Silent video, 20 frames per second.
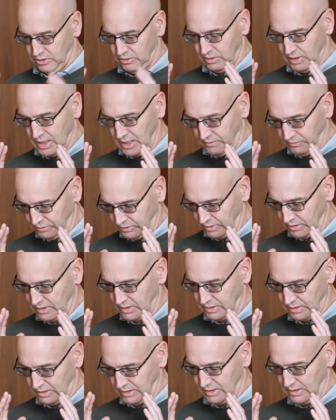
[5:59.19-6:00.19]
You have
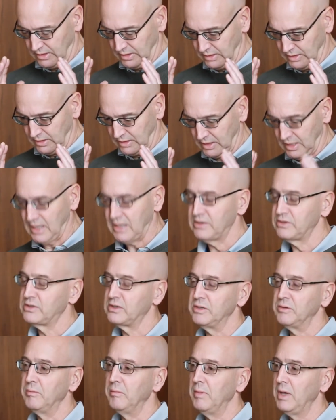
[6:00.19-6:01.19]
to, as
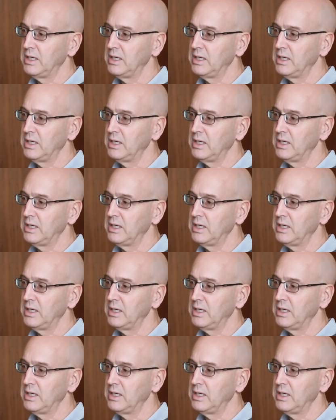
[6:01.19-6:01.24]
in